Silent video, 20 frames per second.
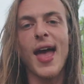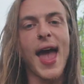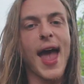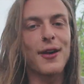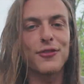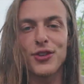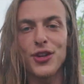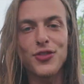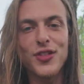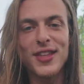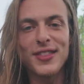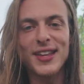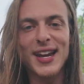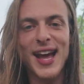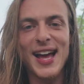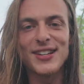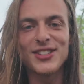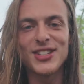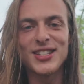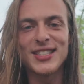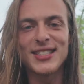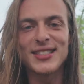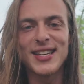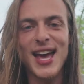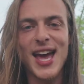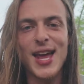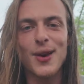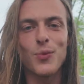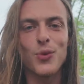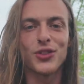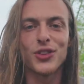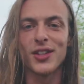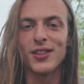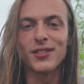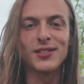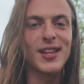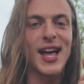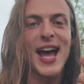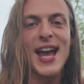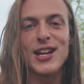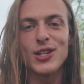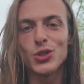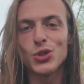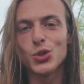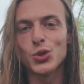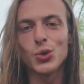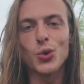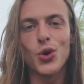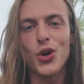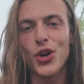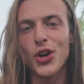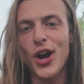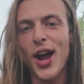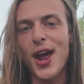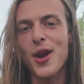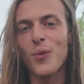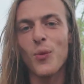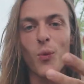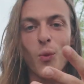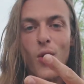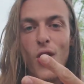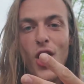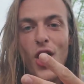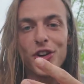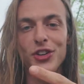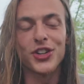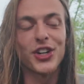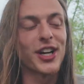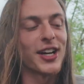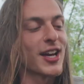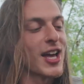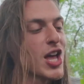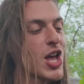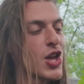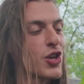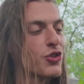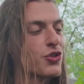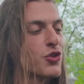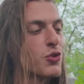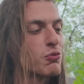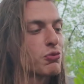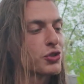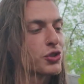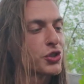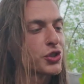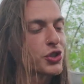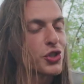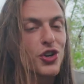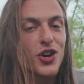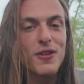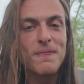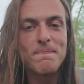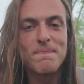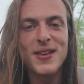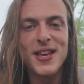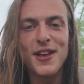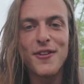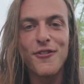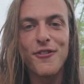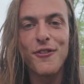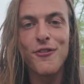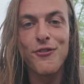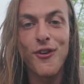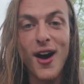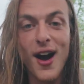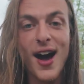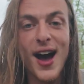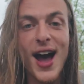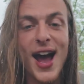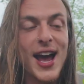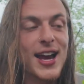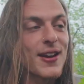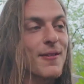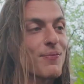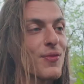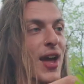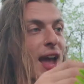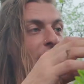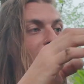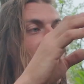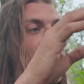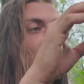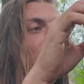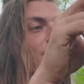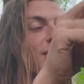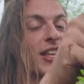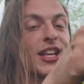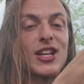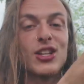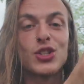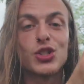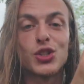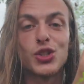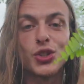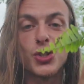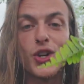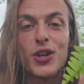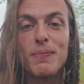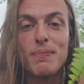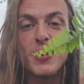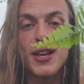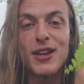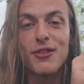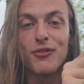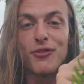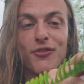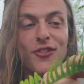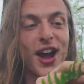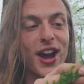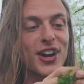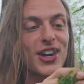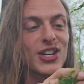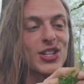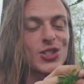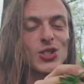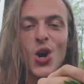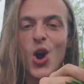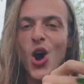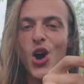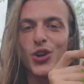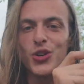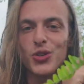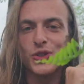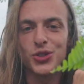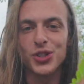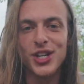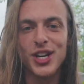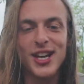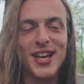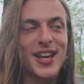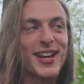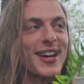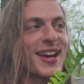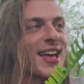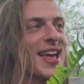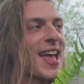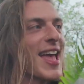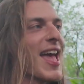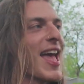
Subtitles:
everything that I just said with the light soil and watering, you should be fine. And these should be very dark green